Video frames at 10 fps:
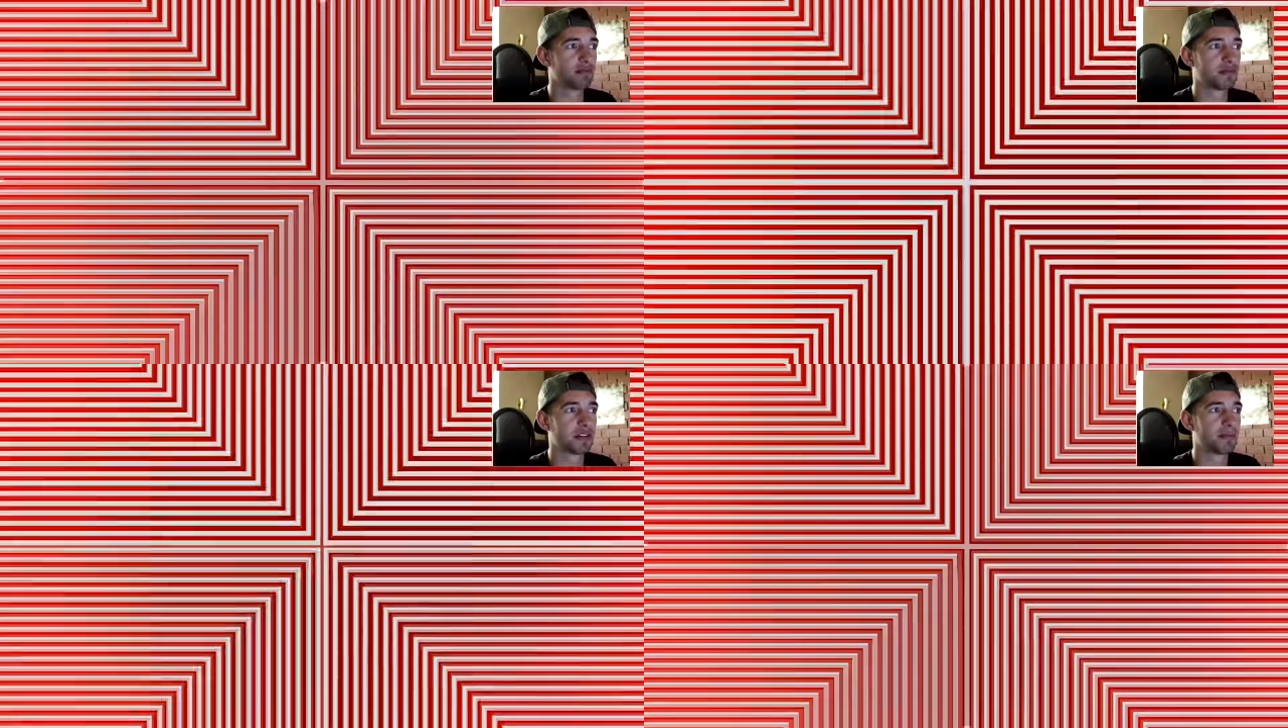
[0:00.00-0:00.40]

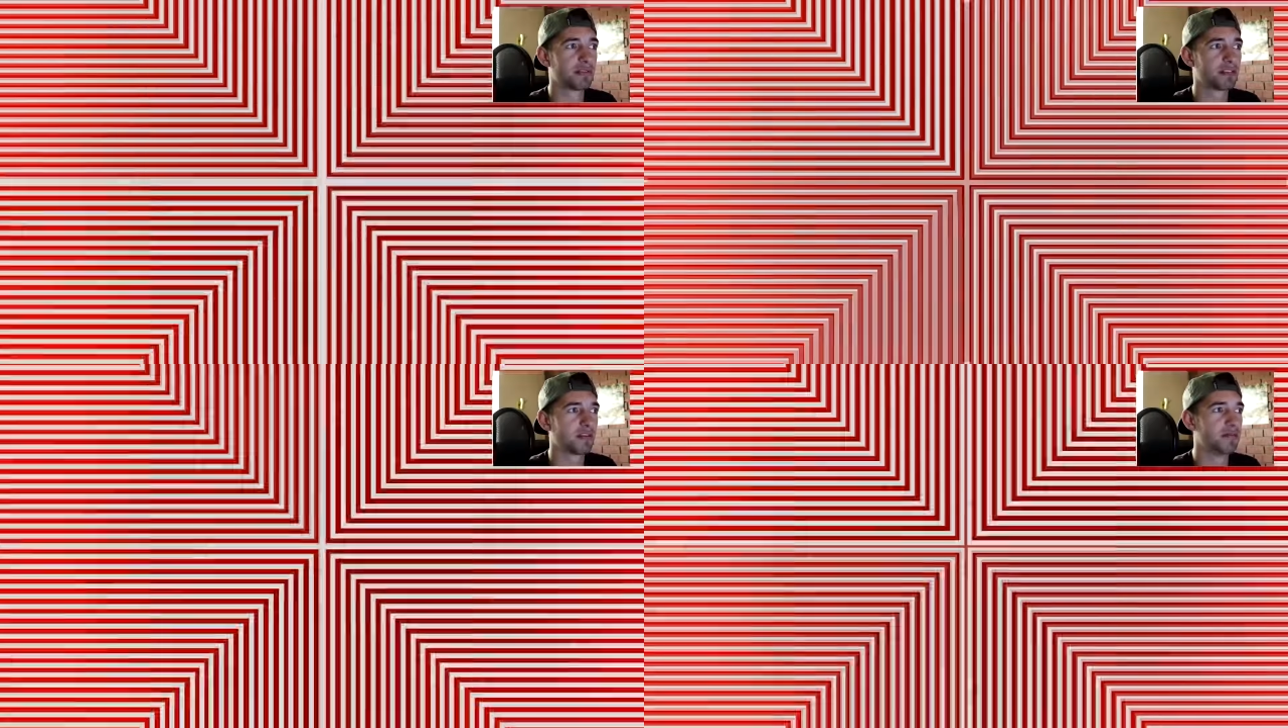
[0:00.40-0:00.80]
some
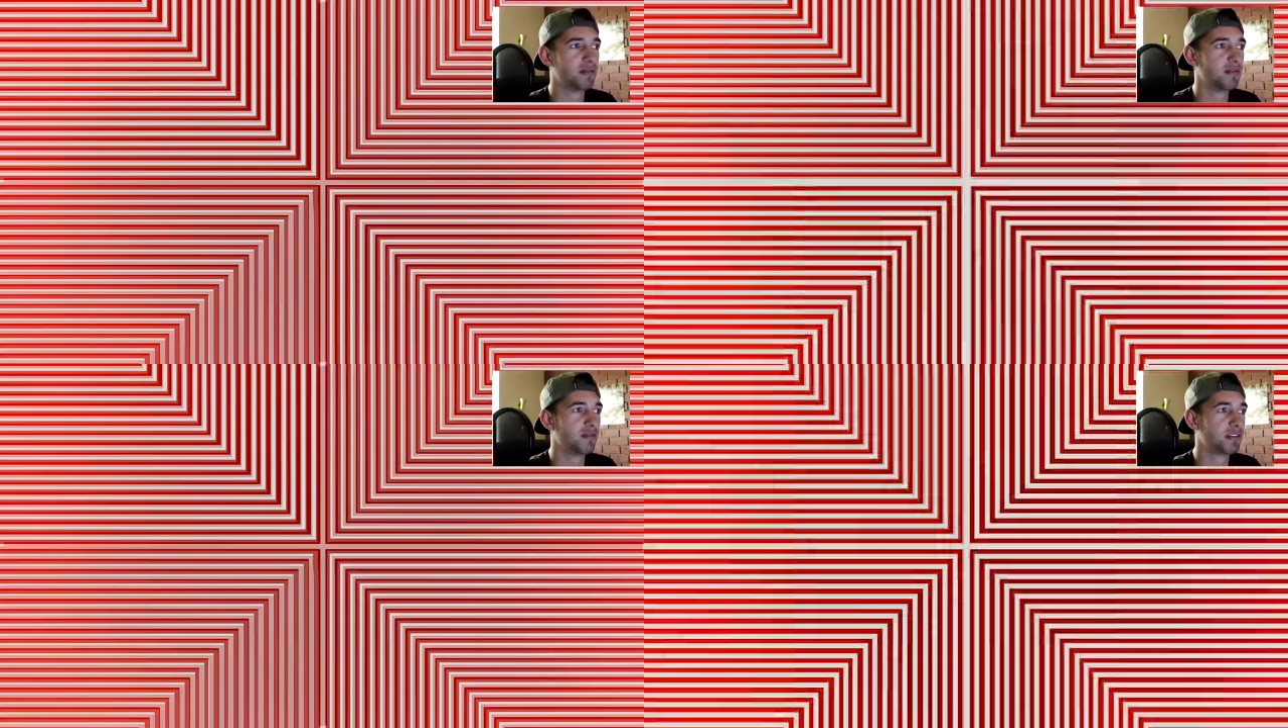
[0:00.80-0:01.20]
stuff
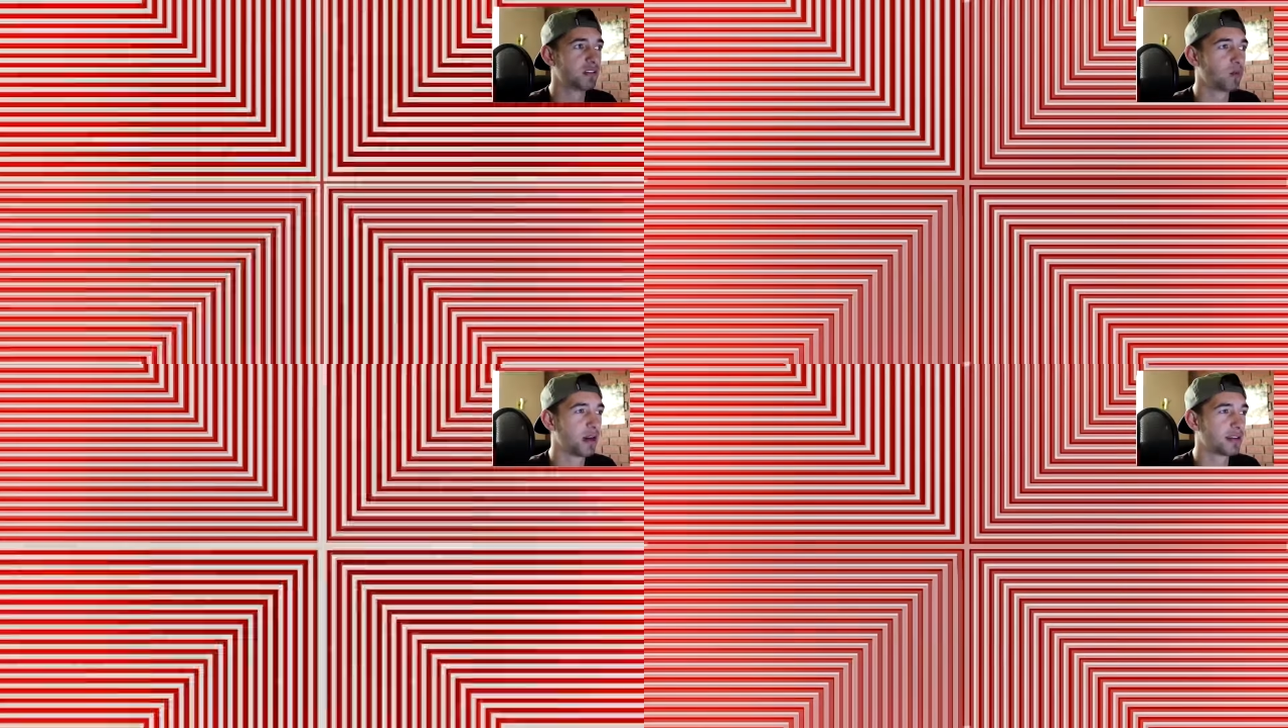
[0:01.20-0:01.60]
moving.
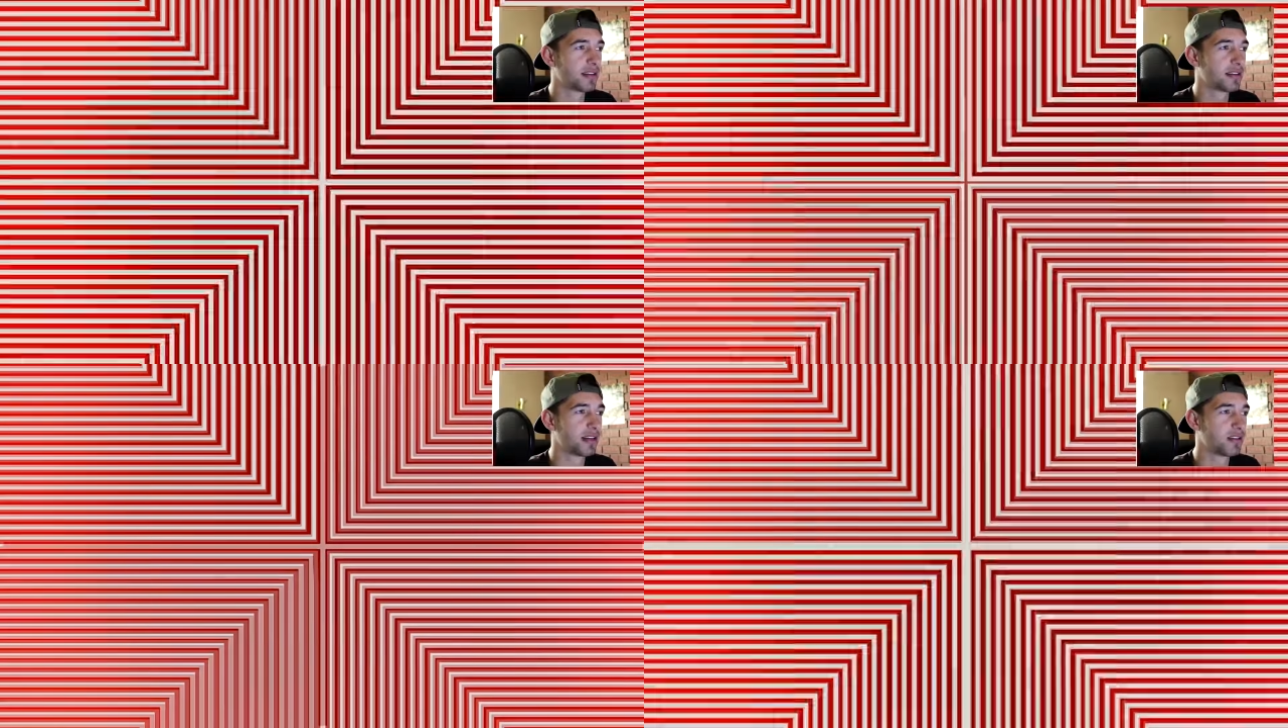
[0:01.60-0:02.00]
Just watch at
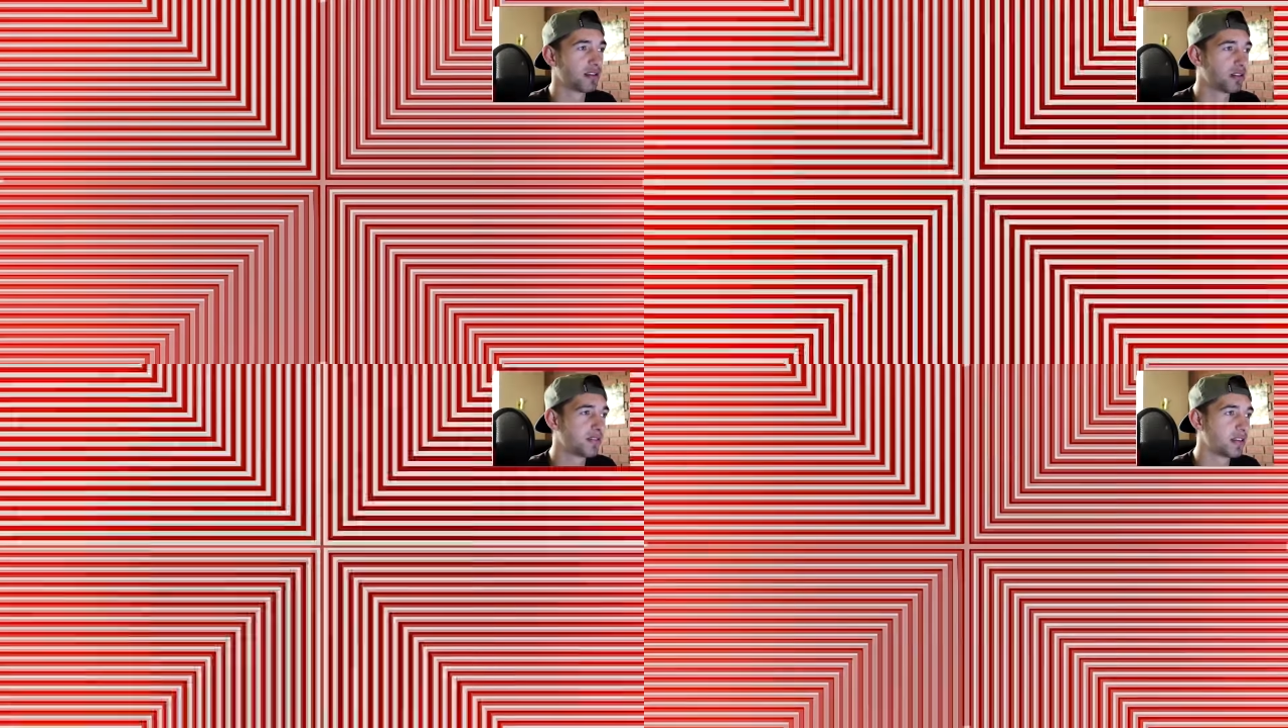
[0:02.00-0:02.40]
the
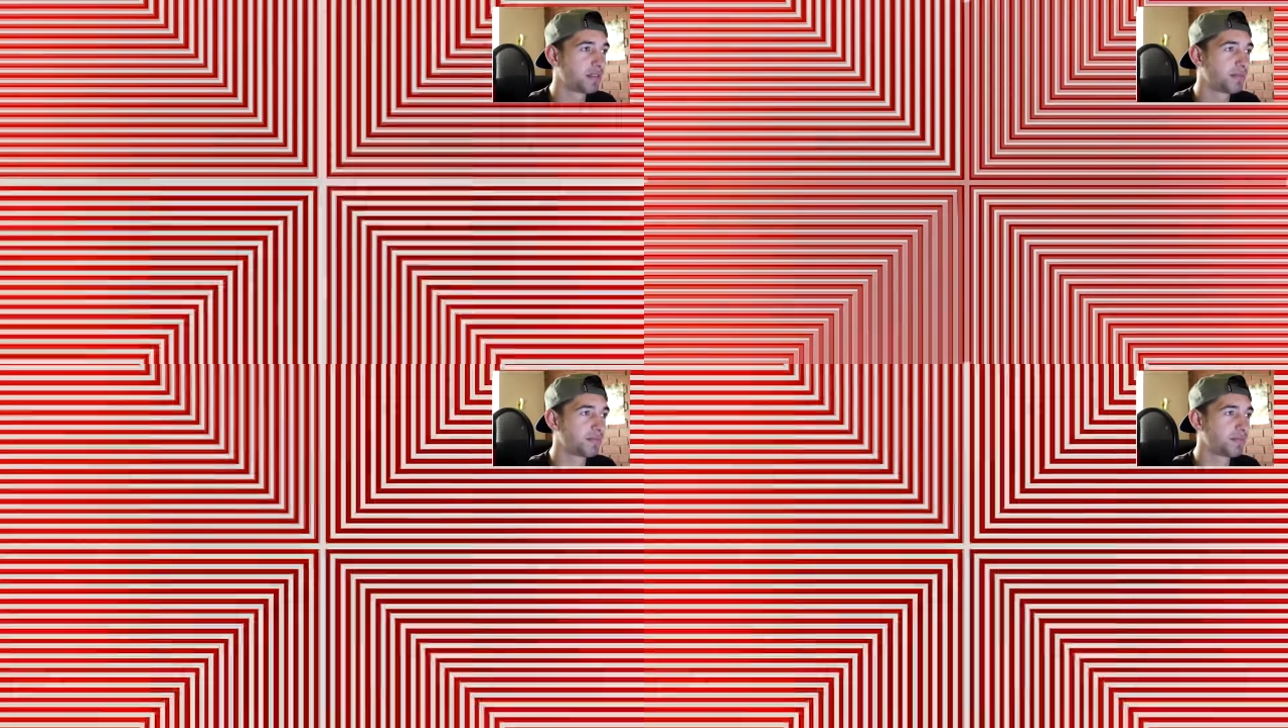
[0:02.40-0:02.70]
center of it.